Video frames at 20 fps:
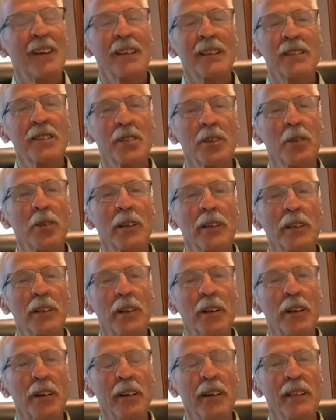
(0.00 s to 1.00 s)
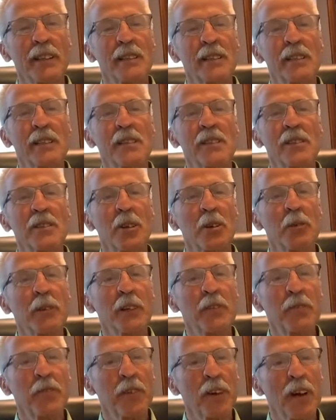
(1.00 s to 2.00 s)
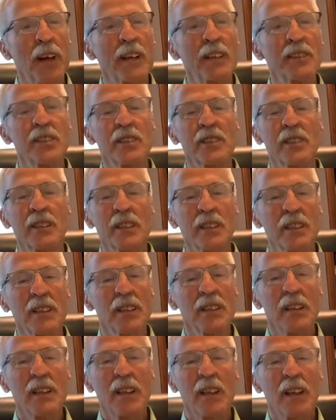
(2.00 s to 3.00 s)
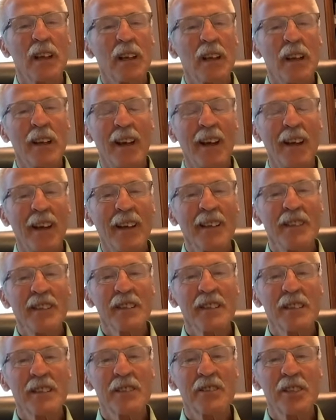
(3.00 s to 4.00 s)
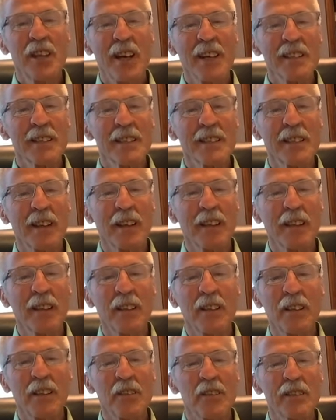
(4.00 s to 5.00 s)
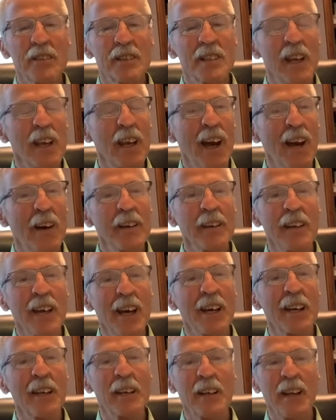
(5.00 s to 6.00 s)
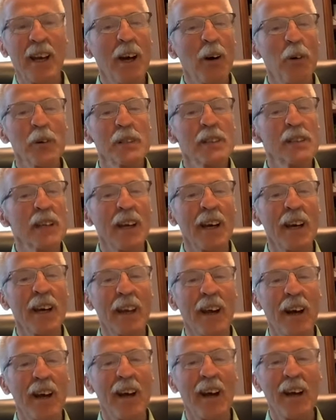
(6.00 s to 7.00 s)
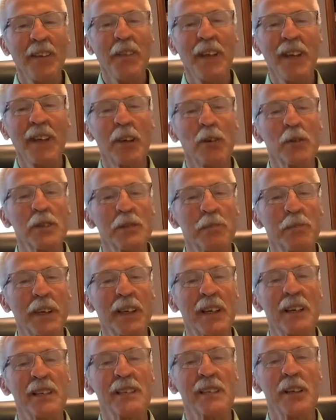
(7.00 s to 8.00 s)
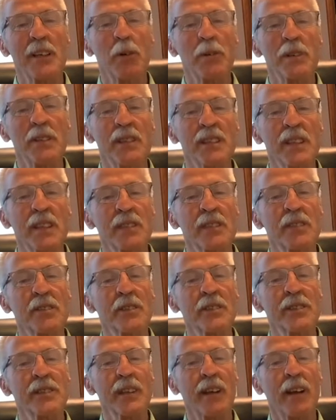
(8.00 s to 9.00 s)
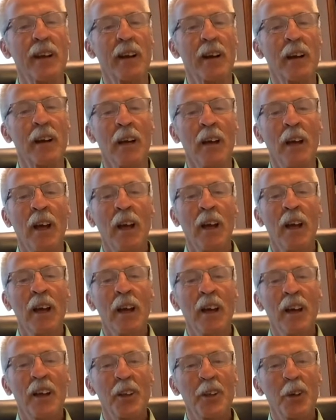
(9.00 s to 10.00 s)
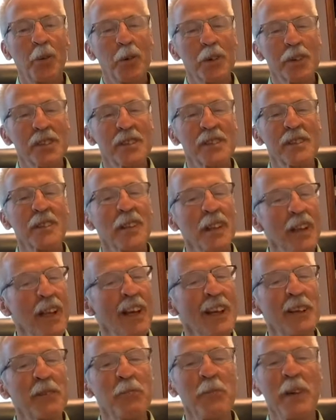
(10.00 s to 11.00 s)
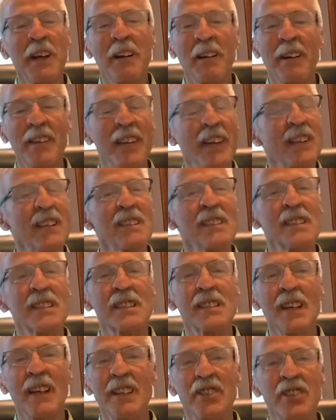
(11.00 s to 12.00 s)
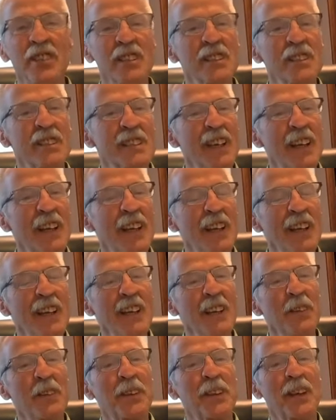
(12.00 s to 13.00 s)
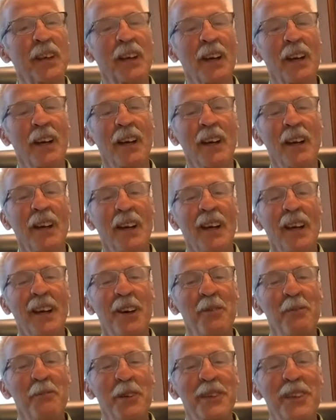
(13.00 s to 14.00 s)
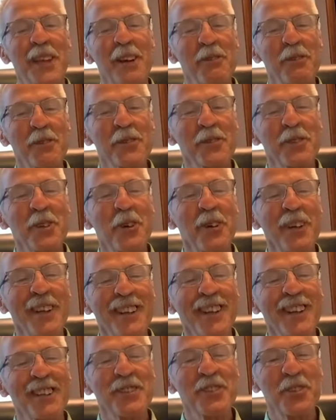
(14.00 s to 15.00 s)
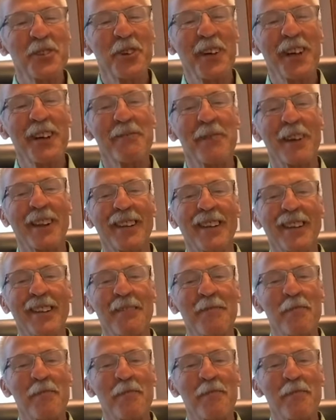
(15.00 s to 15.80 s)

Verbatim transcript: so encouraged and so refreshed. And I just suggest that you say, How did that? How was that? I, I think it was because there were sisters there that were like Mary. They didn't say, she didn't say anything but they were so in the enjoyment